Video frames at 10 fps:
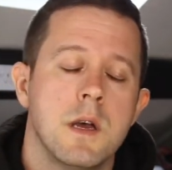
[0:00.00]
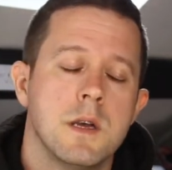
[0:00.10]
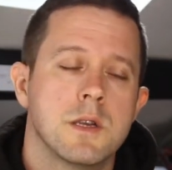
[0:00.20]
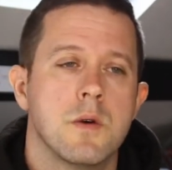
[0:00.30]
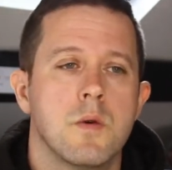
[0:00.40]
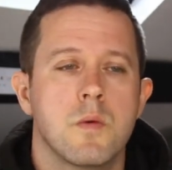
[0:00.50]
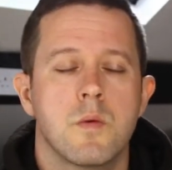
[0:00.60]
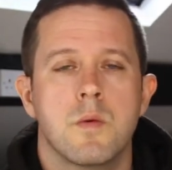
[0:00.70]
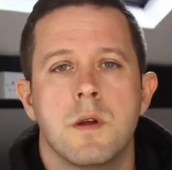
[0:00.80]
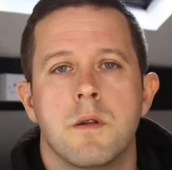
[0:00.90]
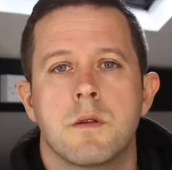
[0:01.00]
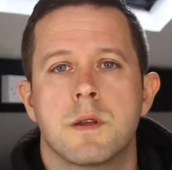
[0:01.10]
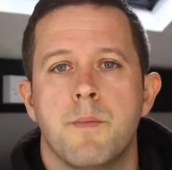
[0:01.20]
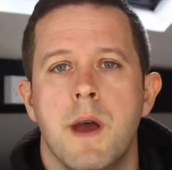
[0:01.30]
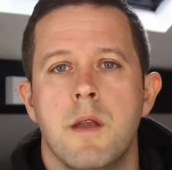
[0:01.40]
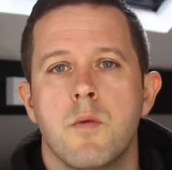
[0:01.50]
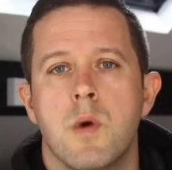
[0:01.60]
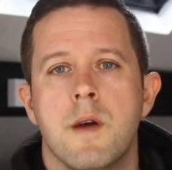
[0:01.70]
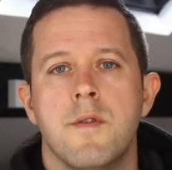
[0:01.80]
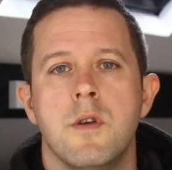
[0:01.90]
So it'll depend
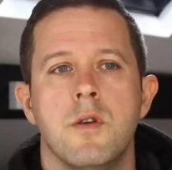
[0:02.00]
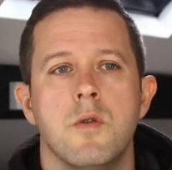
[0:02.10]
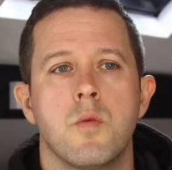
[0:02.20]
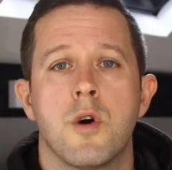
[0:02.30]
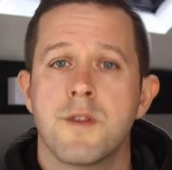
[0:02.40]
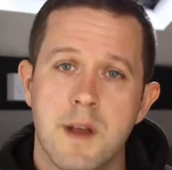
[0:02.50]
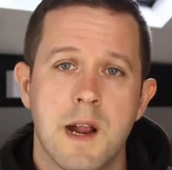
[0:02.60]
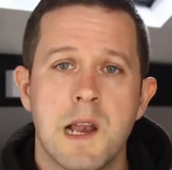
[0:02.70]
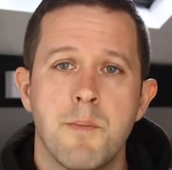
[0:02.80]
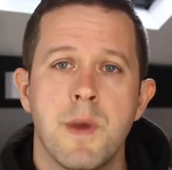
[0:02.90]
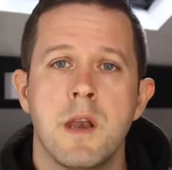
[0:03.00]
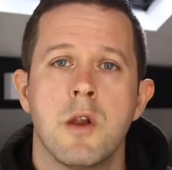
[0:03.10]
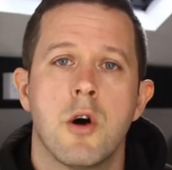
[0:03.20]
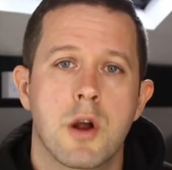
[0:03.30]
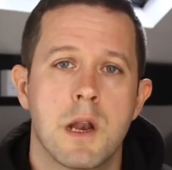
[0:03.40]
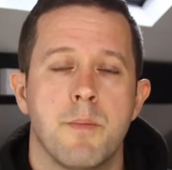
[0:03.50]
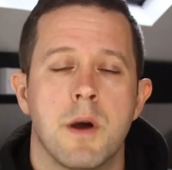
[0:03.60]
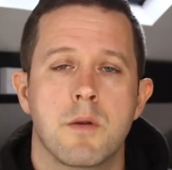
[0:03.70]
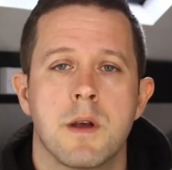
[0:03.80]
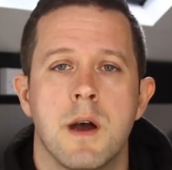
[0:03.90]
whether you want to clip in or clip
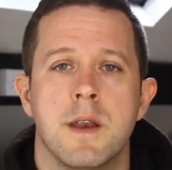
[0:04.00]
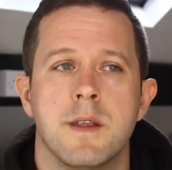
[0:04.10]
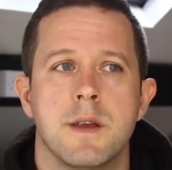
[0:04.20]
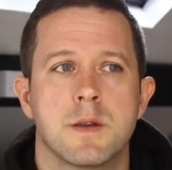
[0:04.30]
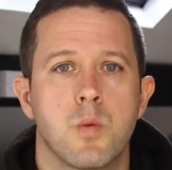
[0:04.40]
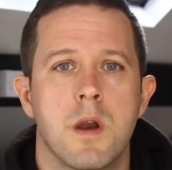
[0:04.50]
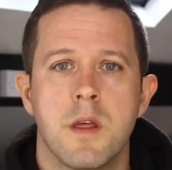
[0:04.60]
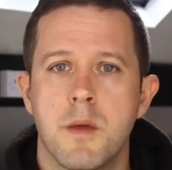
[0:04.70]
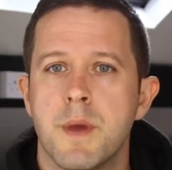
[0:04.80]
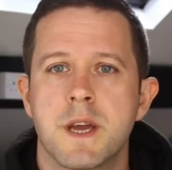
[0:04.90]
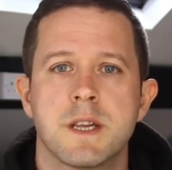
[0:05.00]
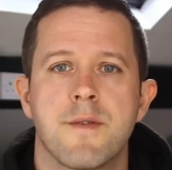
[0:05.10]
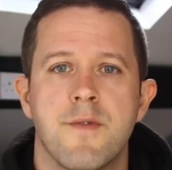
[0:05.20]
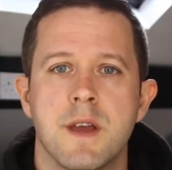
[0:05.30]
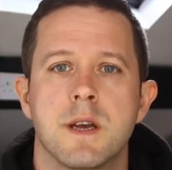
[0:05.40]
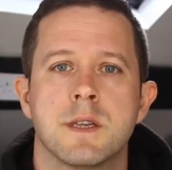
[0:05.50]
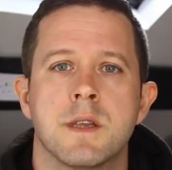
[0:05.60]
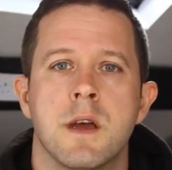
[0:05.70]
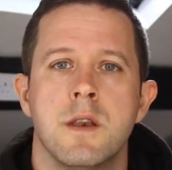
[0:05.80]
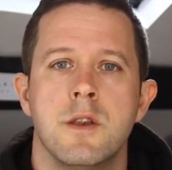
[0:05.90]
out, and it's one of the biggest fears
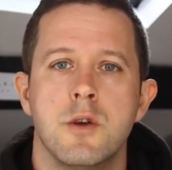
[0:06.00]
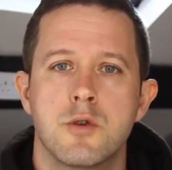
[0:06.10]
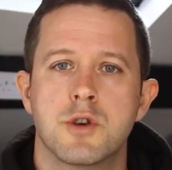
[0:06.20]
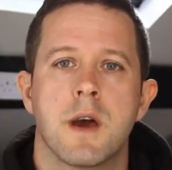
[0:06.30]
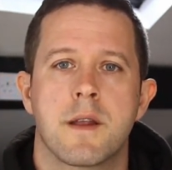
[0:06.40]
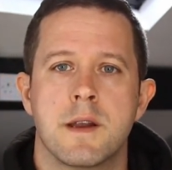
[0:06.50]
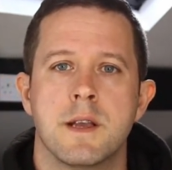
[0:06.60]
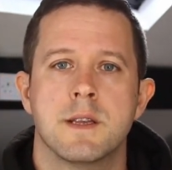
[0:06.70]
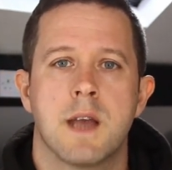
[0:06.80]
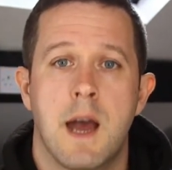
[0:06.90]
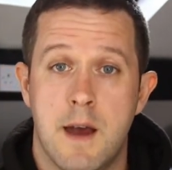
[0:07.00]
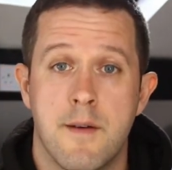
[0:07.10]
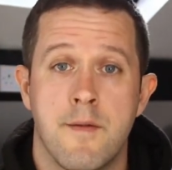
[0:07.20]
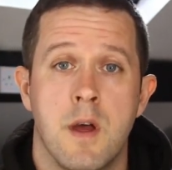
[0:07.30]
that new triathletes have